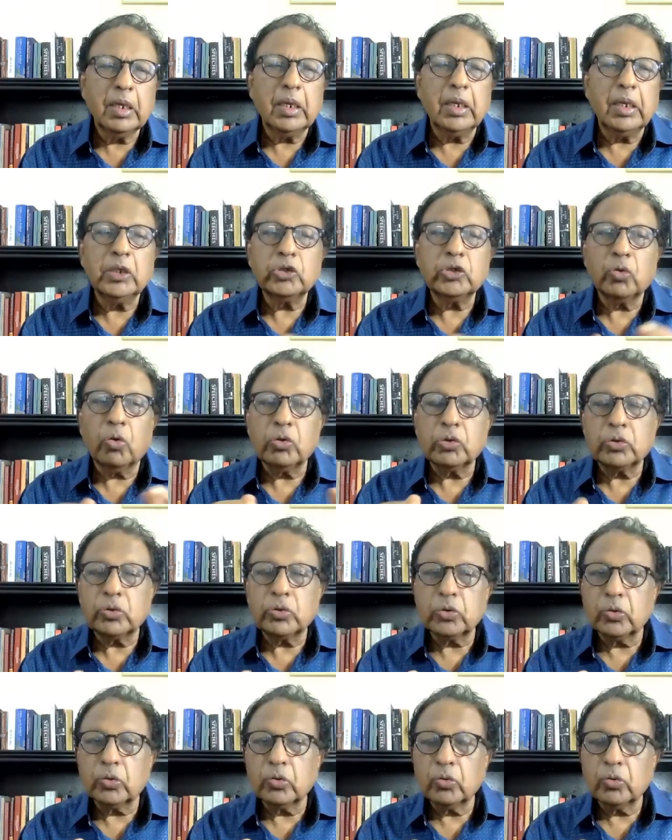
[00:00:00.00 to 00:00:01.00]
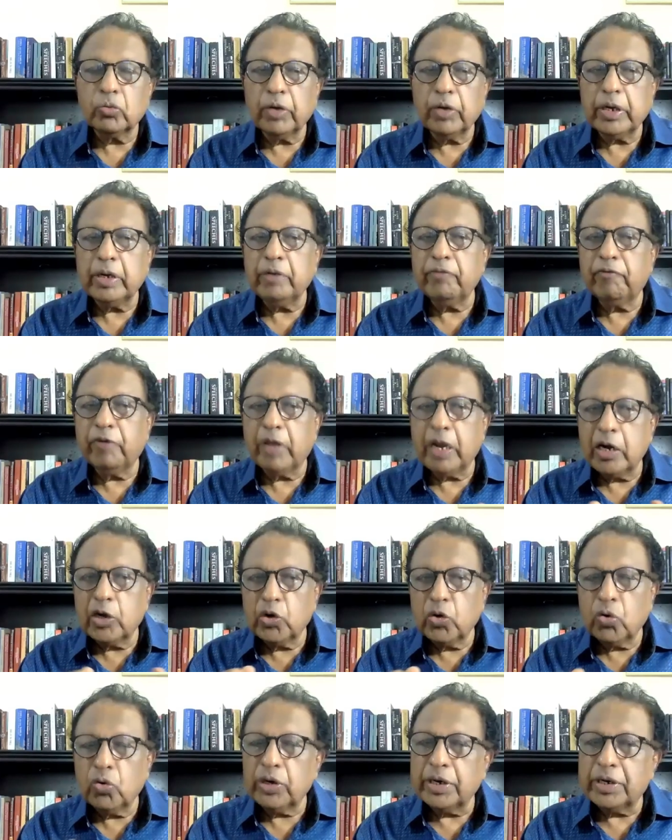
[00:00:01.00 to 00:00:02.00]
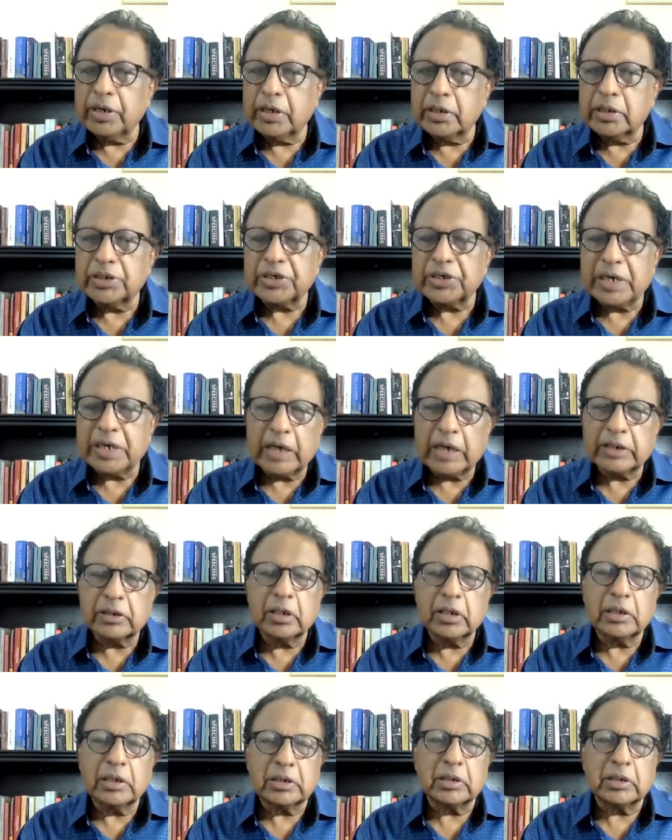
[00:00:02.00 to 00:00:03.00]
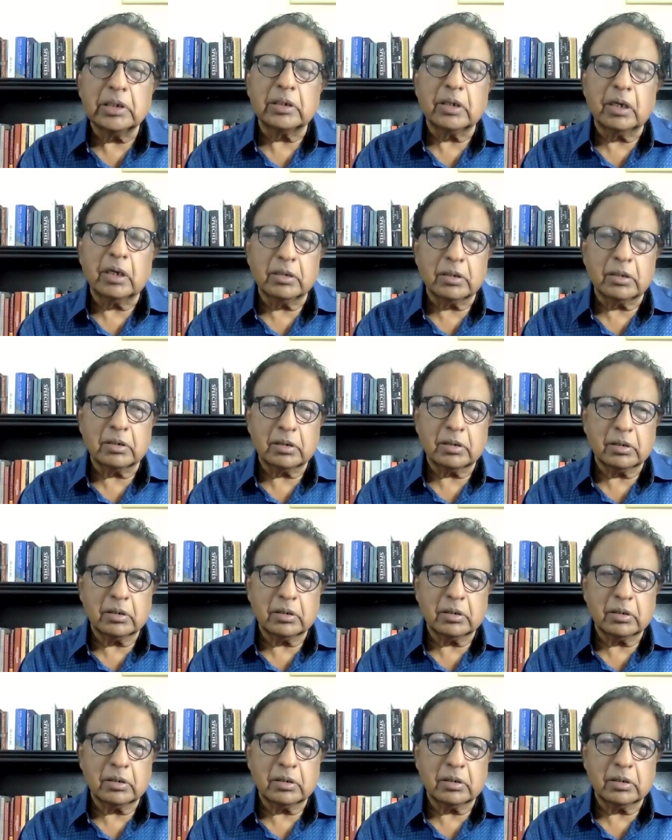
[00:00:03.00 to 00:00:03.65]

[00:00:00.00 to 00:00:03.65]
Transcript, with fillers: He is also very well known in international circles,